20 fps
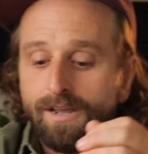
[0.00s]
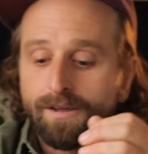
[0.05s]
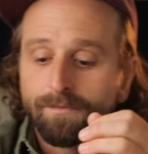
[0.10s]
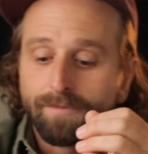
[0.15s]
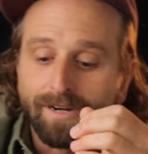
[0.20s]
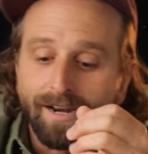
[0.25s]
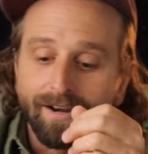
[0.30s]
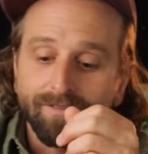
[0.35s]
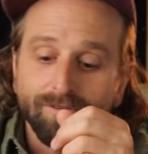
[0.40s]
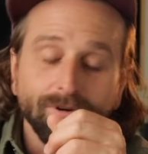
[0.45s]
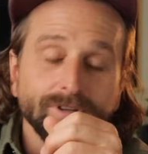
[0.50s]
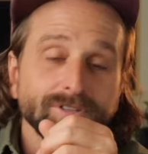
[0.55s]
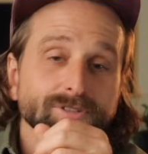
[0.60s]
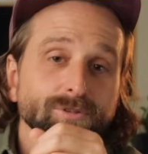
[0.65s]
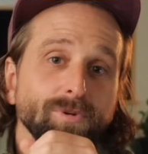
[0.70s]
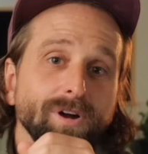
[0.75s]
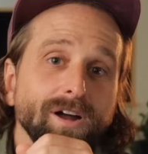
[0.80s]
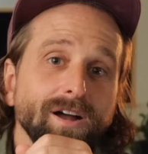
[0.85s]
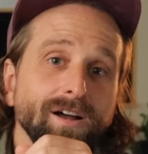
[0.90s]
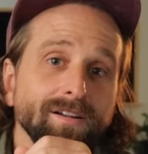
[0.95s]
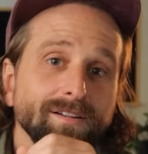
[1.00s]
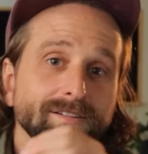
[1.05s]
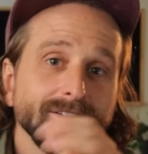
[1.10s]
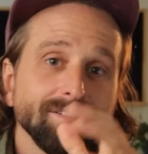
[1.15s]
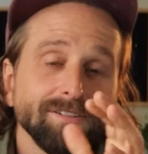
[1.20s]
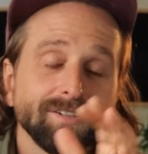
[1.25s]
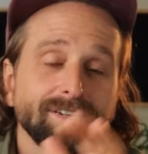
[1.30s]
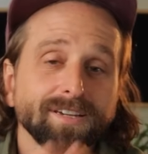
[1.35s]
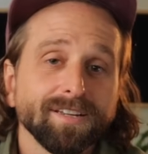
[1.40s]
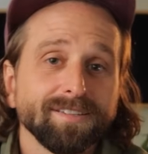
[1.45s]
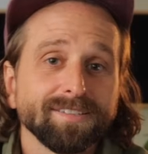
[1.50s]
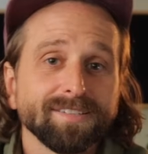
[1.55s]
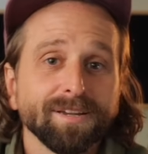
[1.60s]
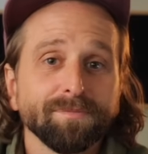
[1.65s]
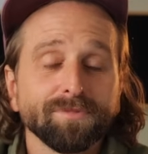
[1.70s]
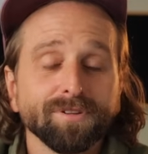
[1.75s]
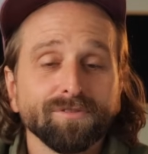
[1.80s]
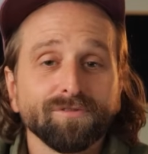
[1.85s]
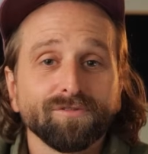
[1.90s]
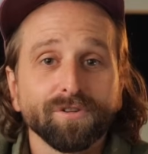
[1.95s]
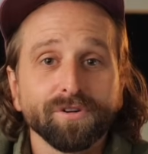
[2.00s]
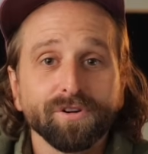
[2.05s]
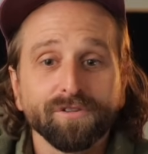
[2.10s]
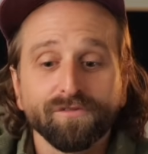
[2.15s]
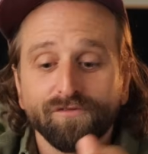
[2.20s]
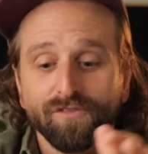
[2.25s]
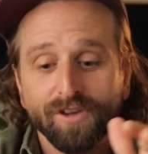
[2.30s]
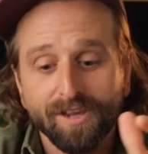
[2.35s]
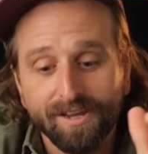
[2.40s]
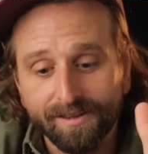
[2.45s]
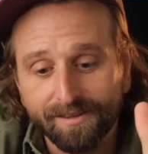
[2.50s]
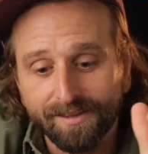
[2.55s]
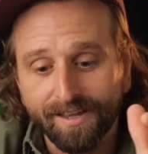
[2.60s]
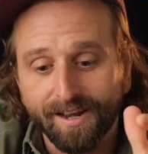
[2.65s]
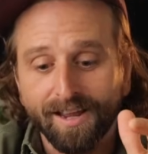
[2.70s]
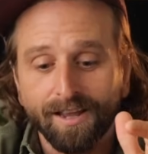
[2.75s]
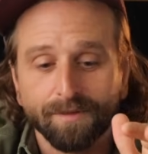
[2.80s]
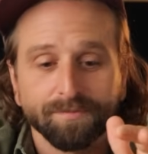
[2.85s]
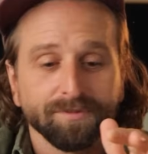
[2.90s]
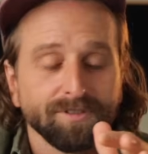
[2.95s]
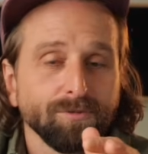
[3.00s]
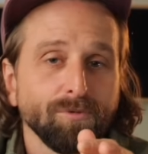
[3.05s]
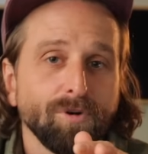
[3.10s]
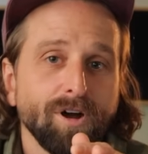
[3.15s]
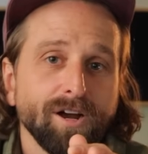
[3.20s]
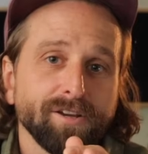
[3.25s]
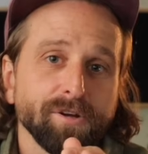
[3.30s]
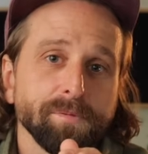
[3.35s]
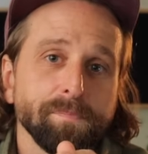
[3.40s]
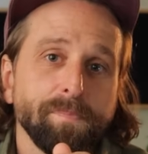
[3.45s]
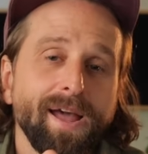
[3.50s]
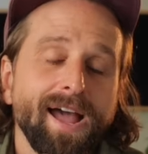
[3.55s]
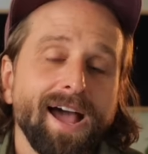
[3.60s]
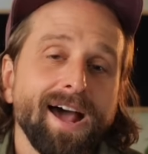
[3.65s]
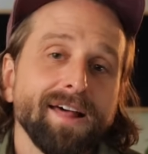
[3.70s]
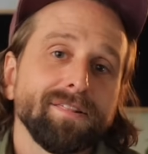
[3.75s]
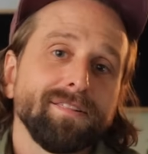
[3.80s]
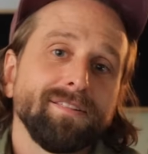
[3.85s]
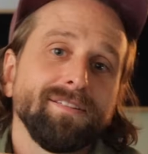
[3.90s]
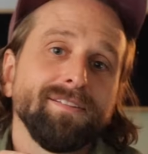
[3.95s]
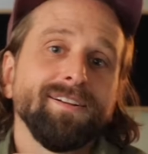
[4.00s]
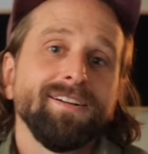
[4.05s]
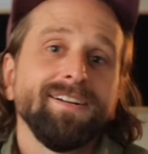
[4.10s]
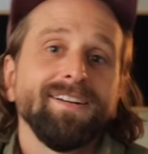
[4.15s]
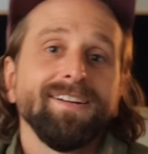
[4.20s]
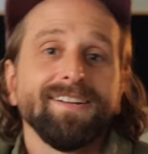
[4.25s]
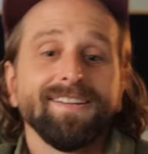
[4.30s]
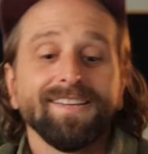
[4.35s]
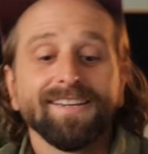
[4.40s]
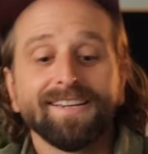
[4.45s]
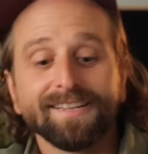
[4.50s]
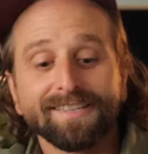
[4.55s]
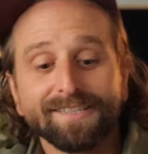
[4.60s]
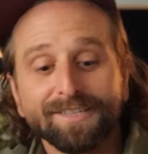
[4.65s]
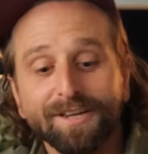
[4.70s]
But every once in a while, you get something for your feet that helps you walk your path. You get